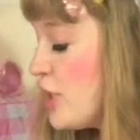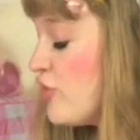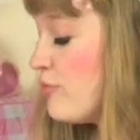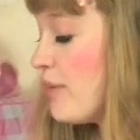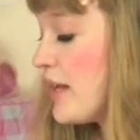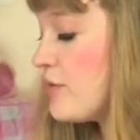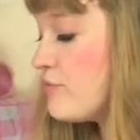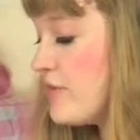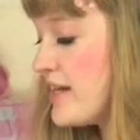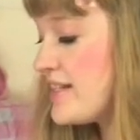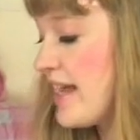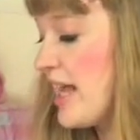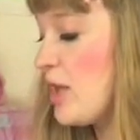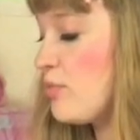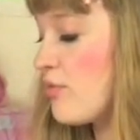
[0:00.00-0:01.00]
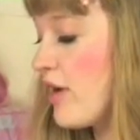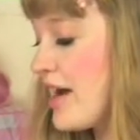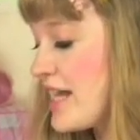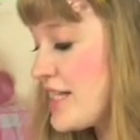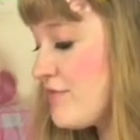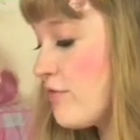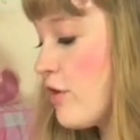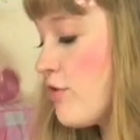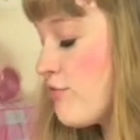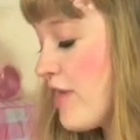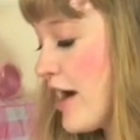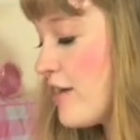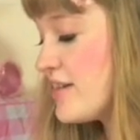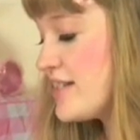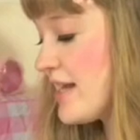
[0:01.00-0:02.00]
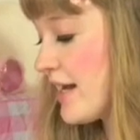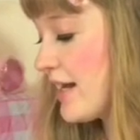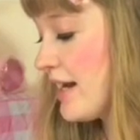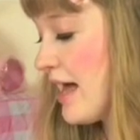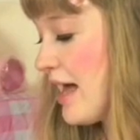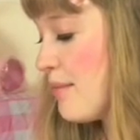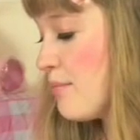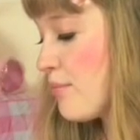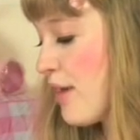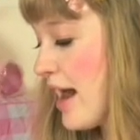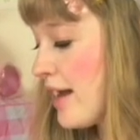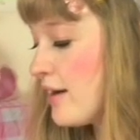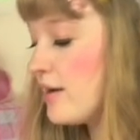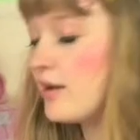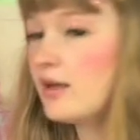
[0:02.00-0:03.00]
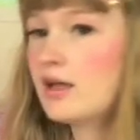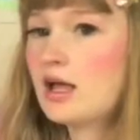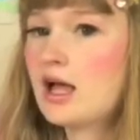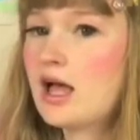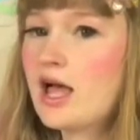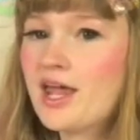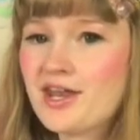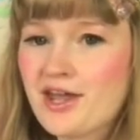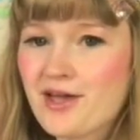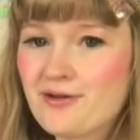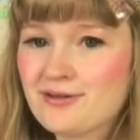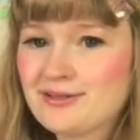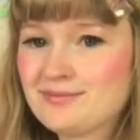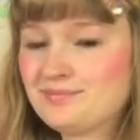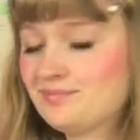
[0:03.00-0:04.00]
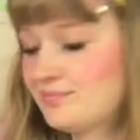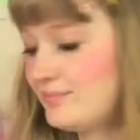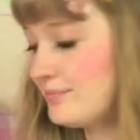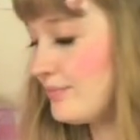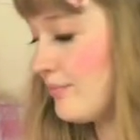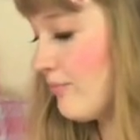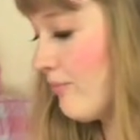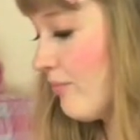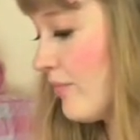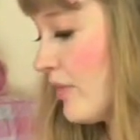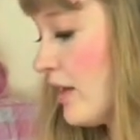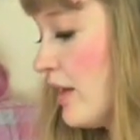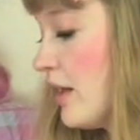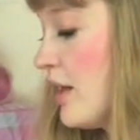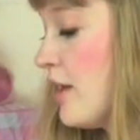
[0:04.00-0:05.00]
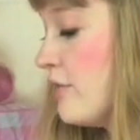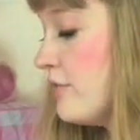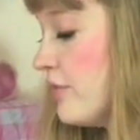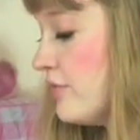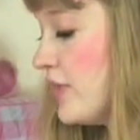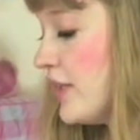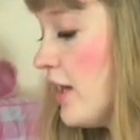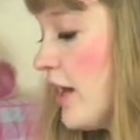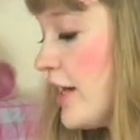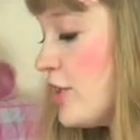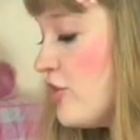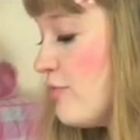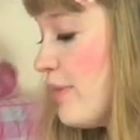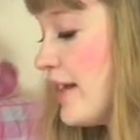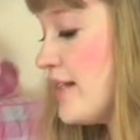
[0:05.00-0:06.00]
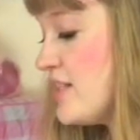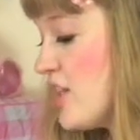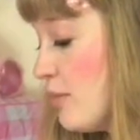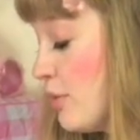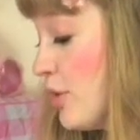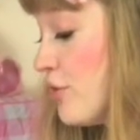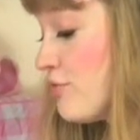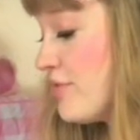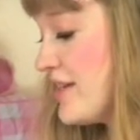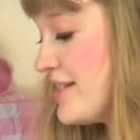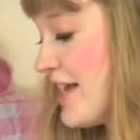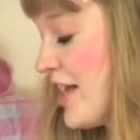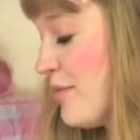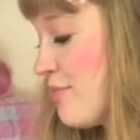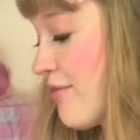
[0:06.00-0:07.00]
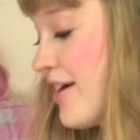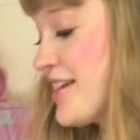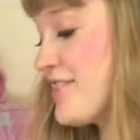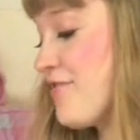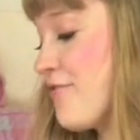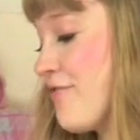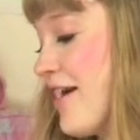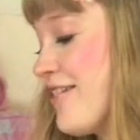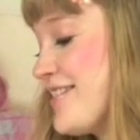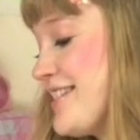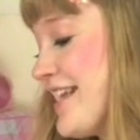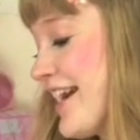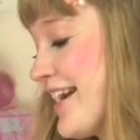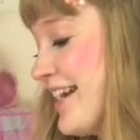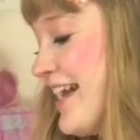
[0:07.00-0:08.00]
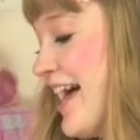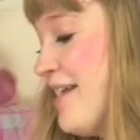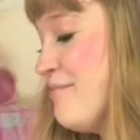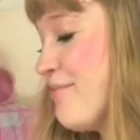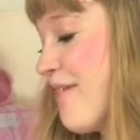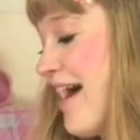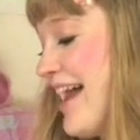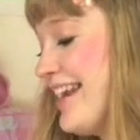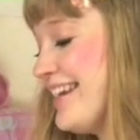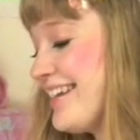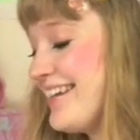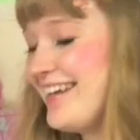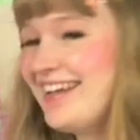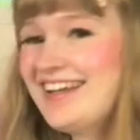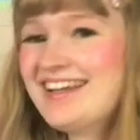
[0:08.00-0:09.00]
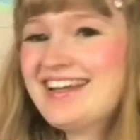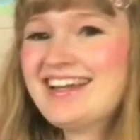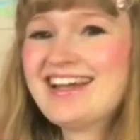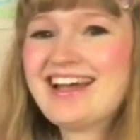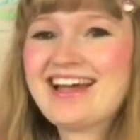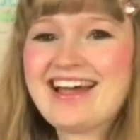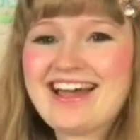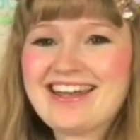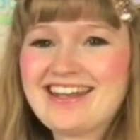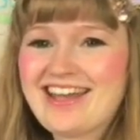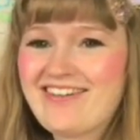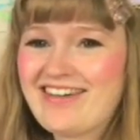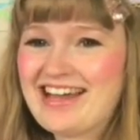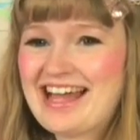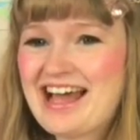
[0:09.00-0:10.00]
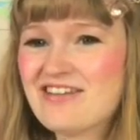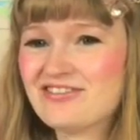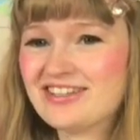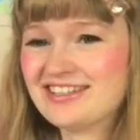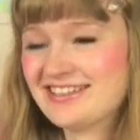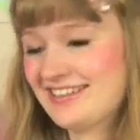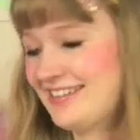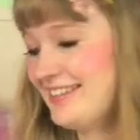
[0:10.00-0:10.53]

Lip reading: You've paid retail price for a rare second-hand brand. No. 59. You've paid double the retail price for rare second-hand brand. No, I haven't.